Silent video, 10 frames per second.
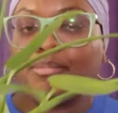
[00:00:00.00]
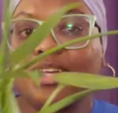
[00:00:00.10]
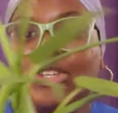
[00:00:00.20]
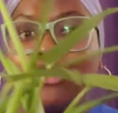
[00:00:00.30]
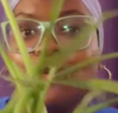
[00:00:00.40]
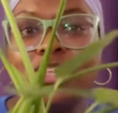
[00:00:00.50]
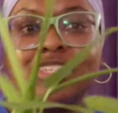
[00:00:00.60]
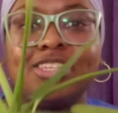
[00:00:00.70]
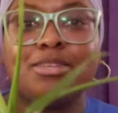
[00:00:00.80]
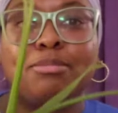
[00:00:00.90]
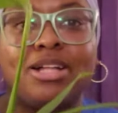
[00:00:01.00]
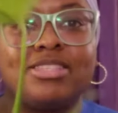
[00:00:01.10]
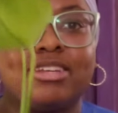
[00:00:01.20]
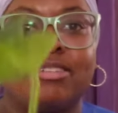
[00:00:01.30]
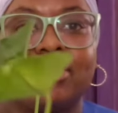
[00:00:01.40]
So this is a
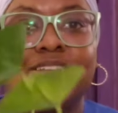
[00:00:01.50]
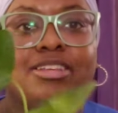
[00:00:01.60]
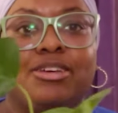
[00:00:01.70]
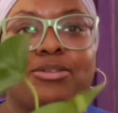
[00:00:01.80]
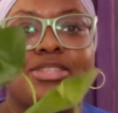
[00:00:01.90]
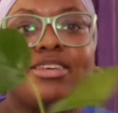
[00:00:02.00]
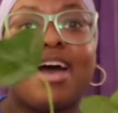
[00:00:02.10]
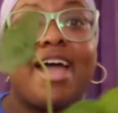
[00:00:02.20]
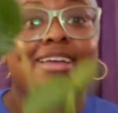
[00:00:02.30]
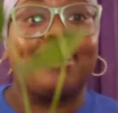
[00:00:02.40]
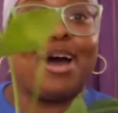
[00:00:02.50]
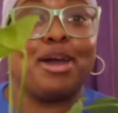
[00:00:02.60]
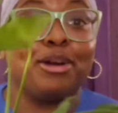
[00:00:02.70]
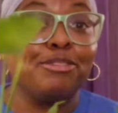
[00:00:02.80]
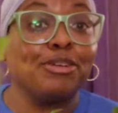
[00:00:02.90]
Monstera deliosa. I got
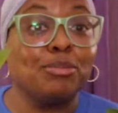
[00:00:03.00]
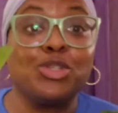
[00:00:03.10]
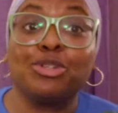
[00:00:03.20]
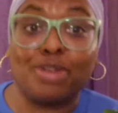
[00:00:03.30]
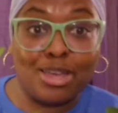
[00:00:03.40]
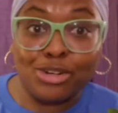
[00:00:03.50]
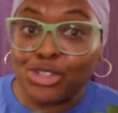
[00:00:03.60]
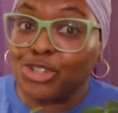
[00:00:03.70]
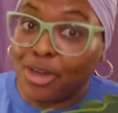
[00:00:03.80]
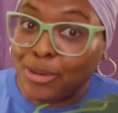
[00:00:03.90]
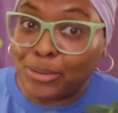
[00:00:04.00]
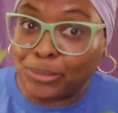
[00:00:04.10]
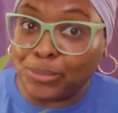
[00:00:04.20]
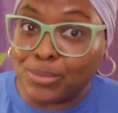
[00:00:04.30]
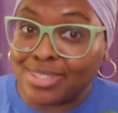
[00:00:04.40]
her from Trader
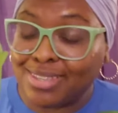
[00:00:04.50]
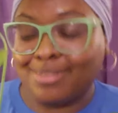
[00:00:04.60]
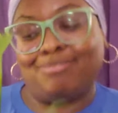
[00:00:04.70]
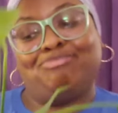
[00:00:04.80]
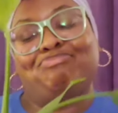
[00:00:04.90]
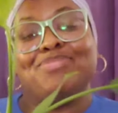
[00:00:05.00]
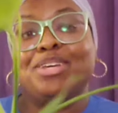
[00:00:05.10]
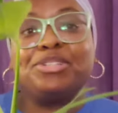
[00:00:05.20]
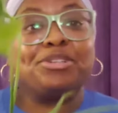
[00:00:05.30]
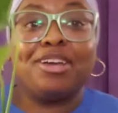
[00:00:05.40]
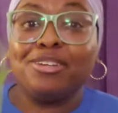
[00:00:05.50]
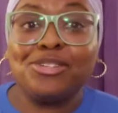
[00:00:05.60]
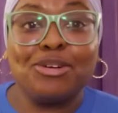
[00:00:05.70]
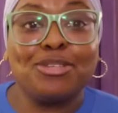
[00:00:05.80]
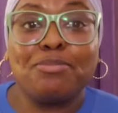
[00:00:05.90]
Joe's. Trader
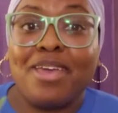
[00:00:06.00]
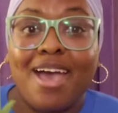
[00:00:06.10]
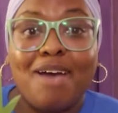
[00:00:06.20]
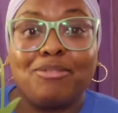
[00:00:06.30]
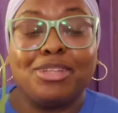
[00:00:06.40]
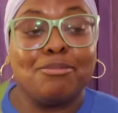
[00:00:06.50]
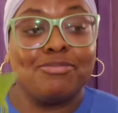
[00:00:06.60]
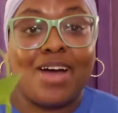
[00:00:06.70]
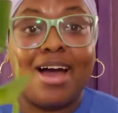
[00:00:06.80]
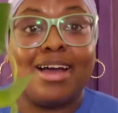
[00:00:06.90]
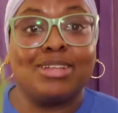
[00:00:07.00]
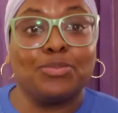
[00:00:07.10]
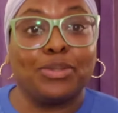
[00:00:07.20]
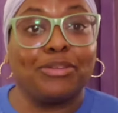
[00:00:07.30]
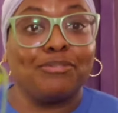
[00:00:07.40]
Joe's be having them finds
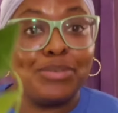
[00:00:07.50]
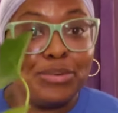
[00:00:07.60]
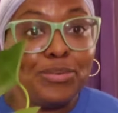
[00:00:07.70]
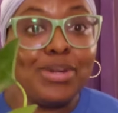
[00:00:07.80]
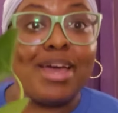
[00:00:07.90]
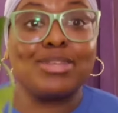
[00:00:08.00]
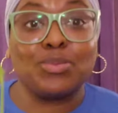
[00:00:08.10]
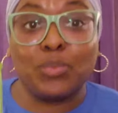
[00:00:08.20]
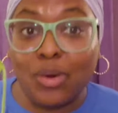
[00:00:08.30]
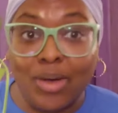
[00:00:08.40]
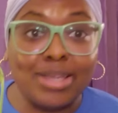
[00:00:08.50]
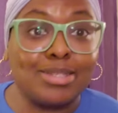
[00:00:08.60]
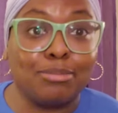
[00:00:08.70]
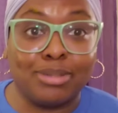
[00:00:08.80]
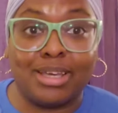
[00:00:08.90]
with the food as well as
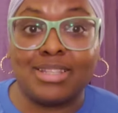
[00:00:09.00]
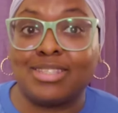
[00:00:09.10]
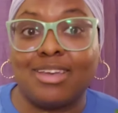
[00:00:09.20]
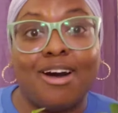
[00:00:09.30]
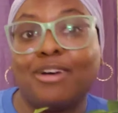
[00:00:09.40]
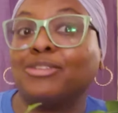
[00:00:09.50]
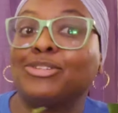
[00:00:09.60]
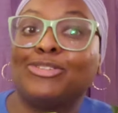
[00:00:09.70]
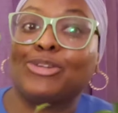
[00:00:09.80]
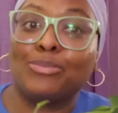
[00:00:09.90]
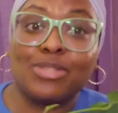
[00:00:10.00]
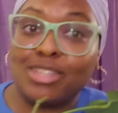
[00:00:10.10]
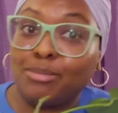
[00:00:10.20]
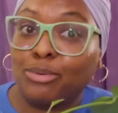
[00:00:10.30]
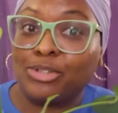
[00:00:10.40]
the plants. Y'all don't
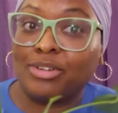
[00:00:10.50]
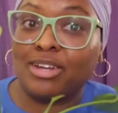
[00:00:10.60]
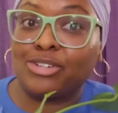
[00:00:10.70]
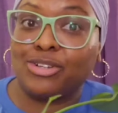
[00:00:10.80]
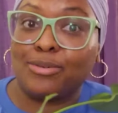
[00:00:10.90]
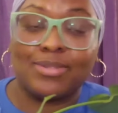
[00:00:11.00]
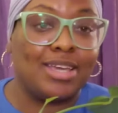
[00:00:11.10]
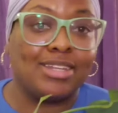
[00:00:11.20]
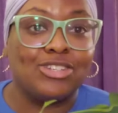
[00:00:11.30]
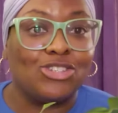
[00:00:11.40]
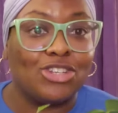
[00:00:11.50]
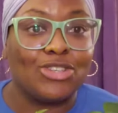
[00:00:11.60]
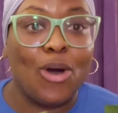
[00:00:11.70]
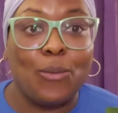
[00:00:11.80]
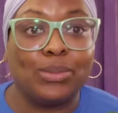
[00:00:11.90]
sleep on Trader Joe's thinking it's just
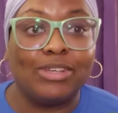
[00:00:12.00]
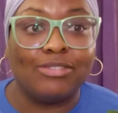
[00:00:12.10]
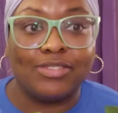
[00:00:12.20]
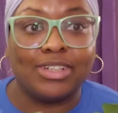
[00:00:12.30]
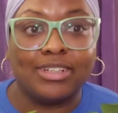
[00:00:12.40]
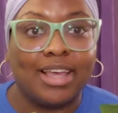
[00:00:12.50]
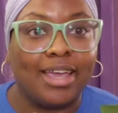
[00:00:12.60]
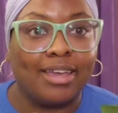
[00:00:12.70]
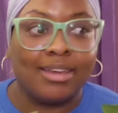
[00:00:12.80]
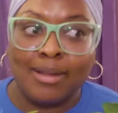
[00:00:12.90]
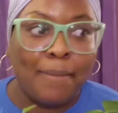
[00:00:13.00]
only for like